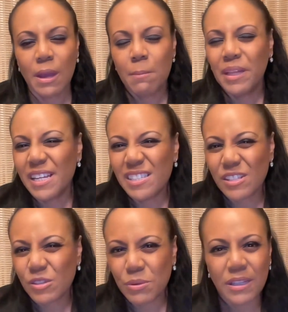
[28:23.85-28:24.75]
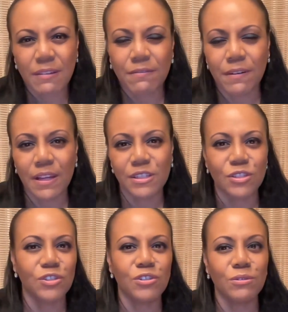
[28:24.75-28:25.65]
Plus, it's really fun
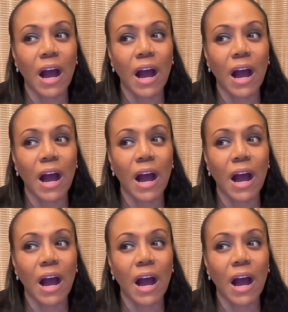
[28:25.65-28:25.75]
too.